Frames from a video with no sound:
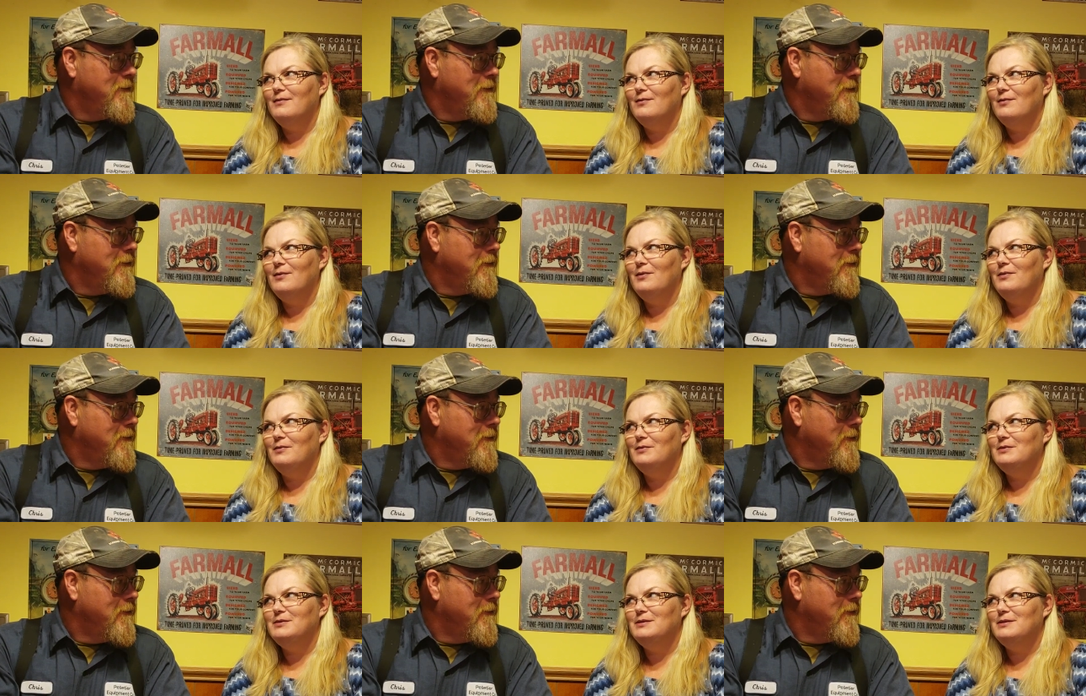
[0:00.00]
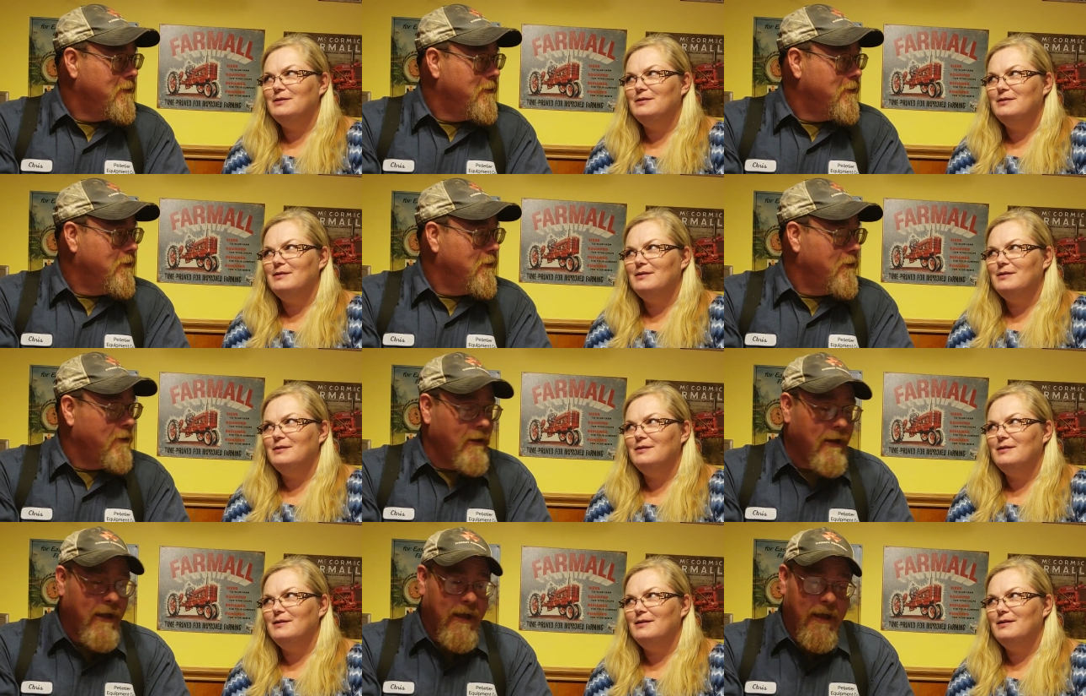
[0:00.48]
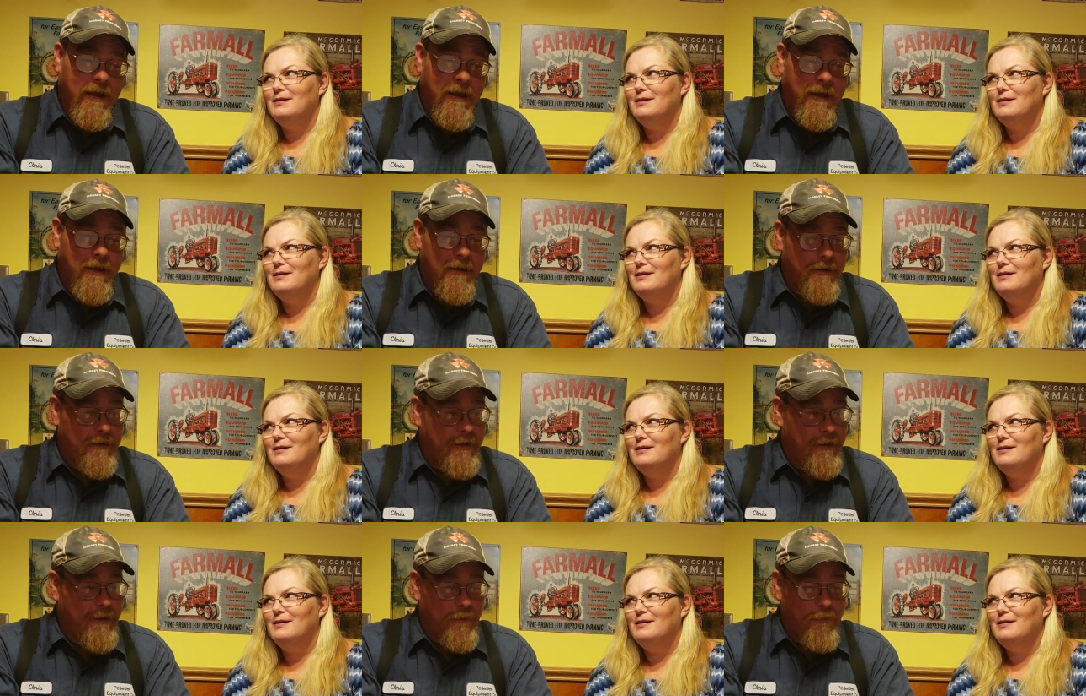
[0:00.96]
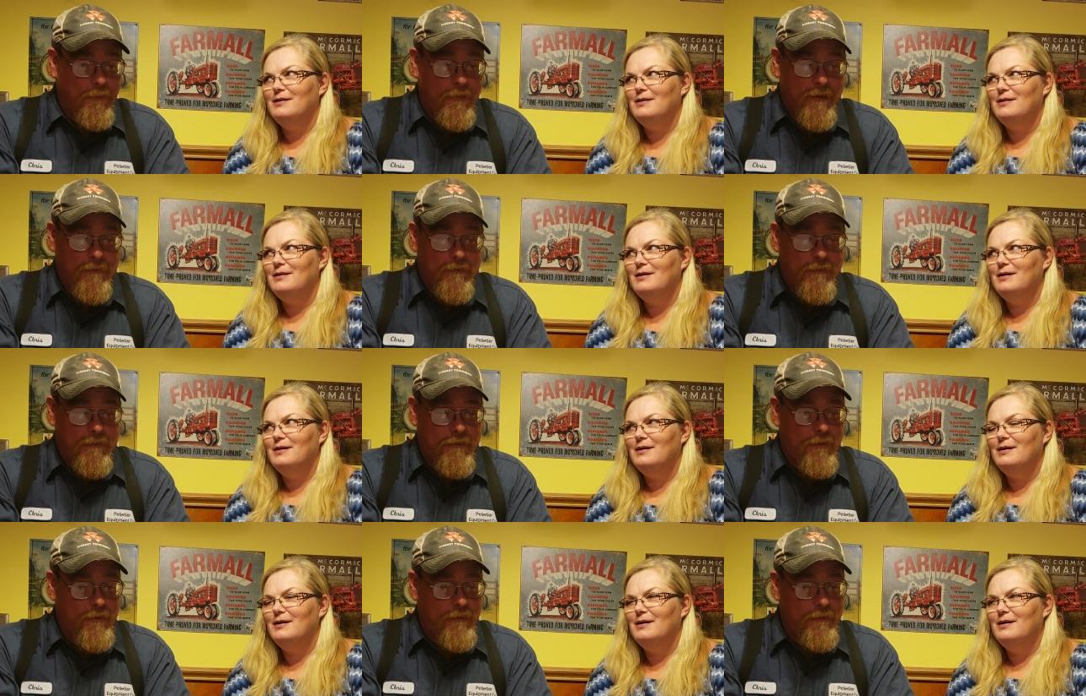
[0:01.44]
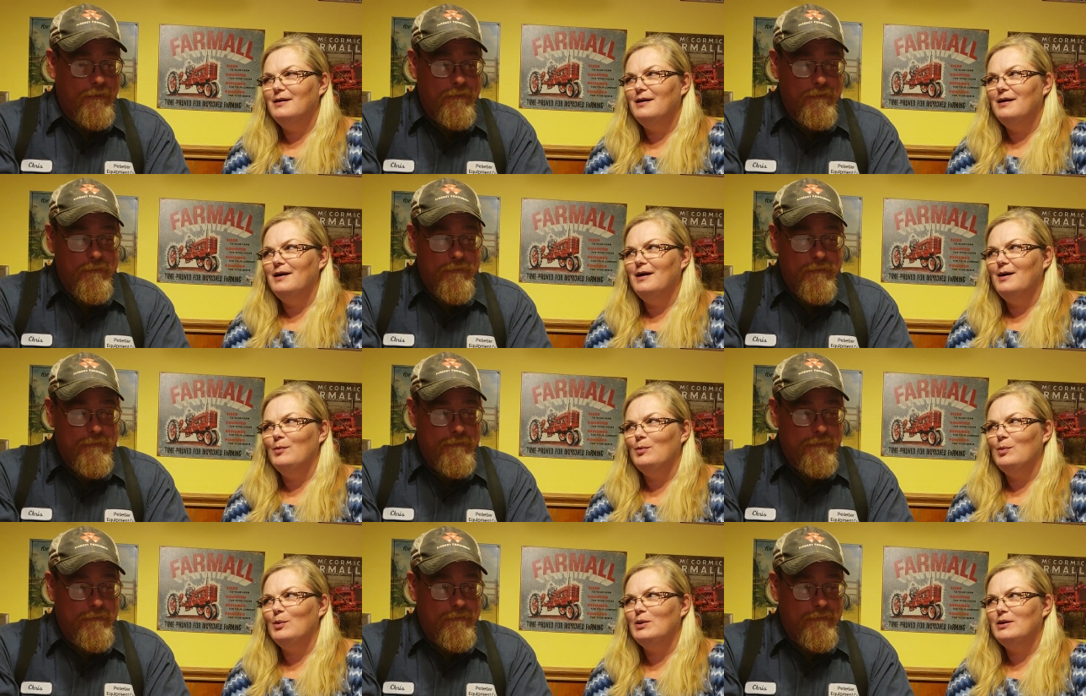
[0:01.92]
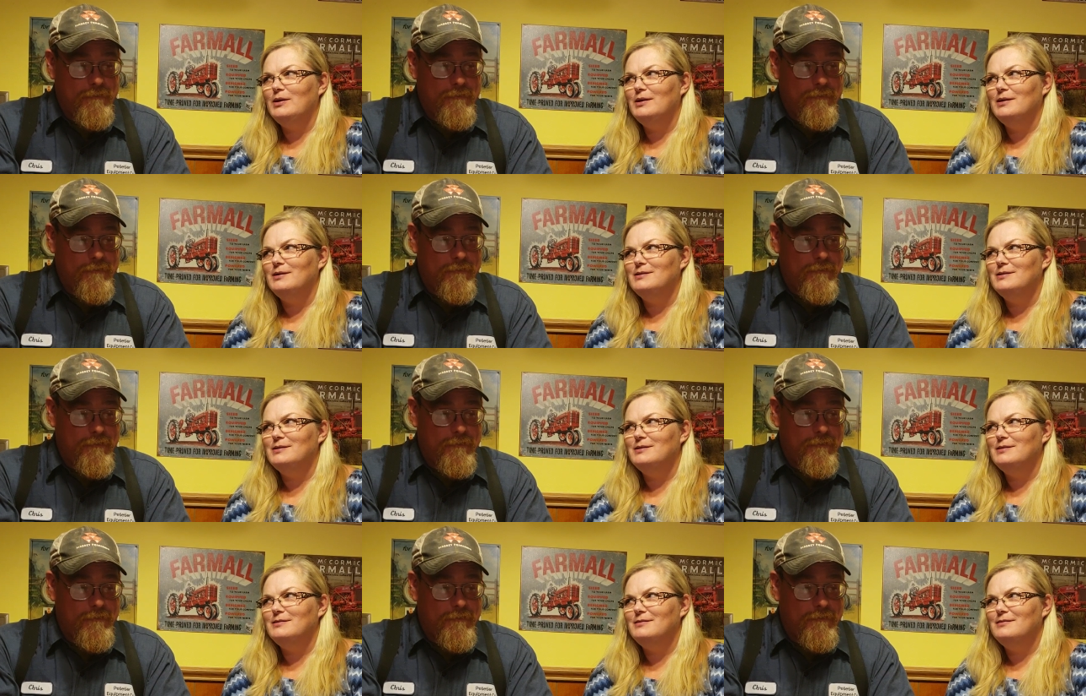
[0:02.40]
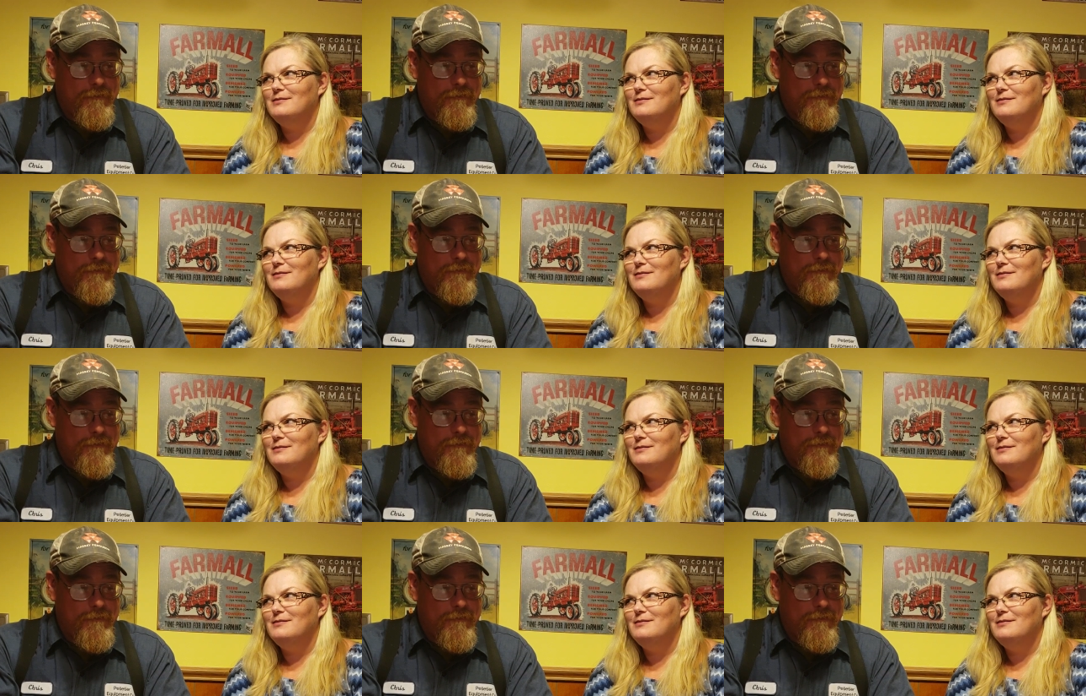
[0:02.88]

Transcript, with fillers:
Speaker 1: What would you think? I, I don't have a clue.
Speaker 2: Ambulance.